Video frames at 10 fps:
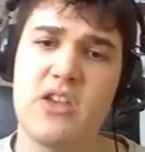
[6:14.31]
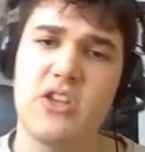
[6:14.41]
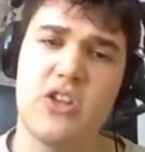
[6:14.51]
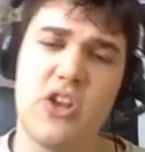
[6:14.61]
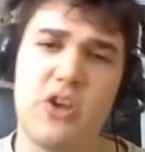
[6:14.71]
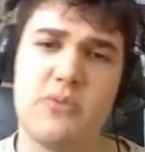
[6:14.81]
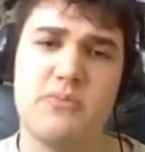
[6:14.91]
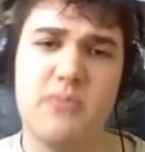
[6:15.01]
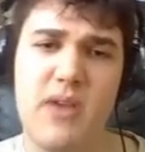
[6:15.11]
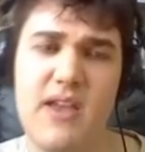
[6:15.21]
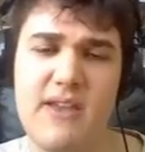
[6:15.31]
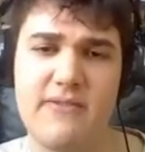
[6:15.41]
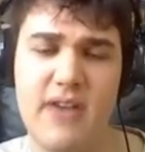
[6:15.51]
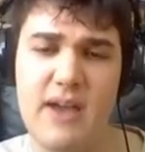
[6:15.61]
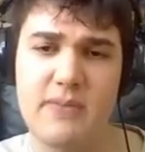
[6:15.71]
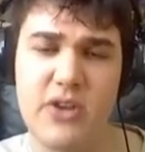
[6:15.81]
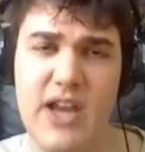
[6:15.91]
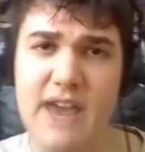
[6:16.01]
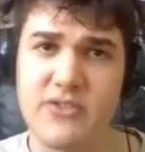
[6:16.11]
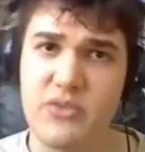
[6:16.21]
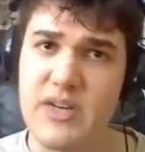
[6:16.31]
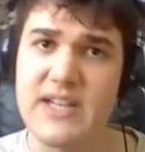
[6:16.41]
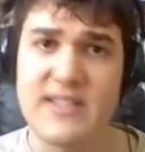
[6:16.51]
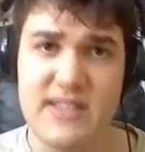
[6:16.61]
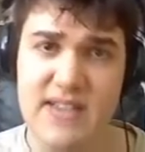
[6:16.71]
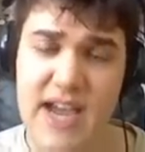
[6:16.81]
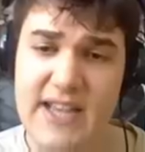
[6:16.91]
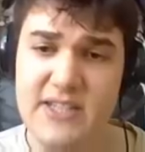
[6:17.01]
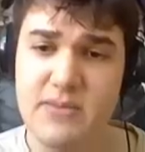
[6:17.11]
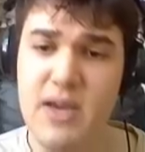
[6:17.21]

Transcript: you know, if I'm going to have to relist this item,